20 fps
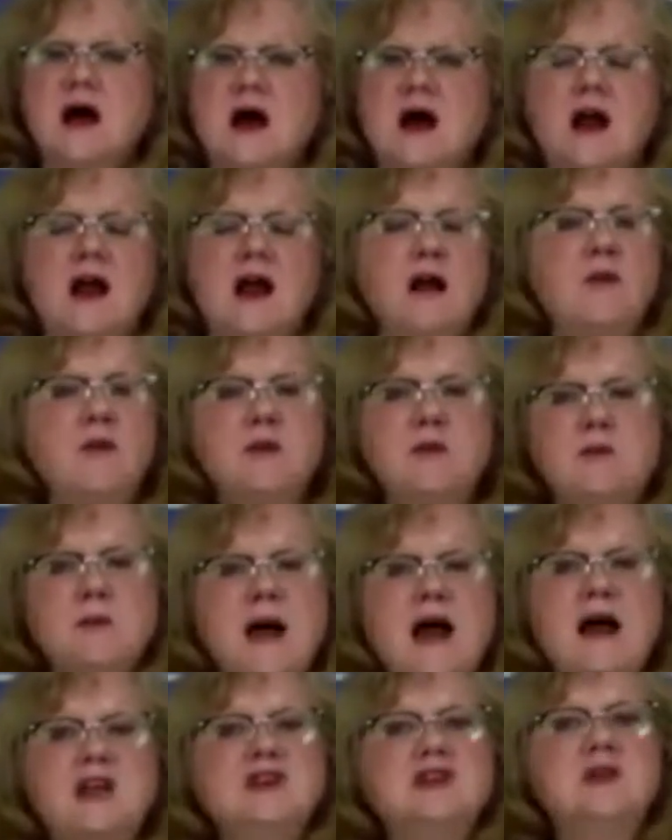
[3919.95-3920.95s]
I would
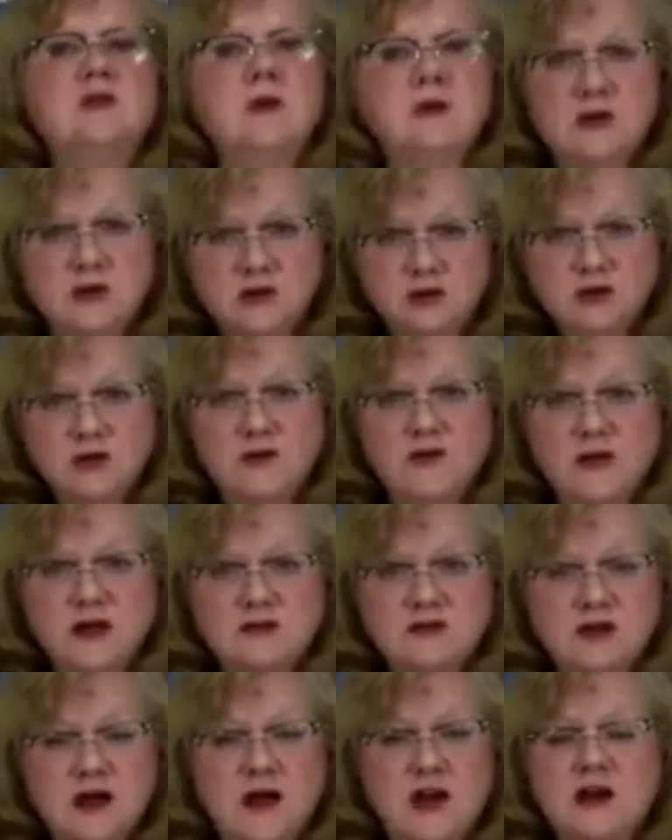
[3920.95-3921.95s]
imagine with a
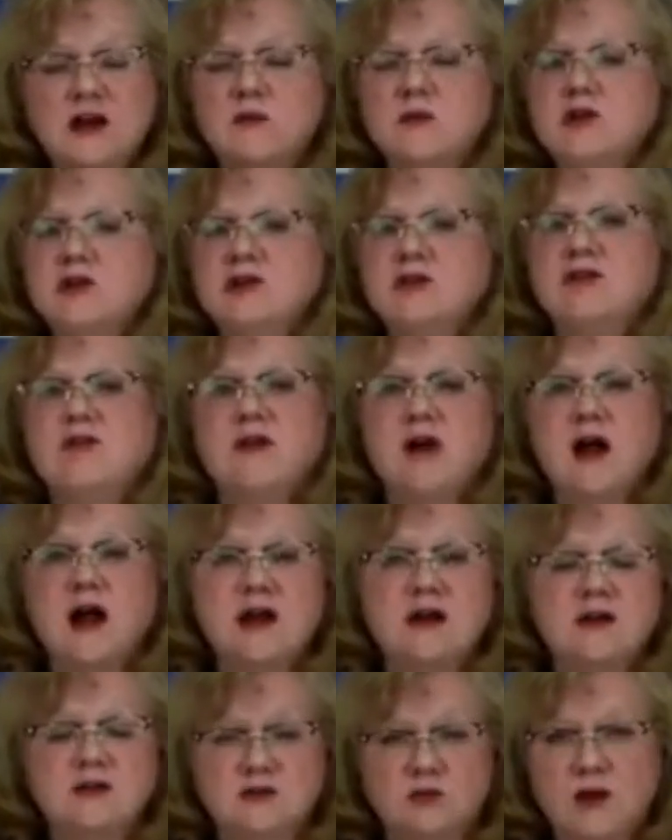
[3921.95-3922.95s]
do-fix iron, it would do
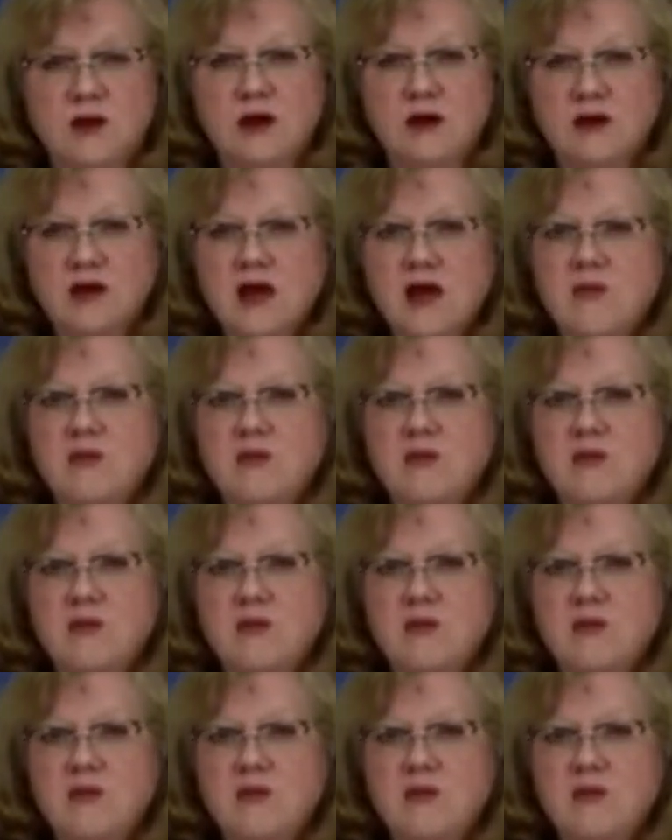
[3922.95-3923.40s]
fine as well.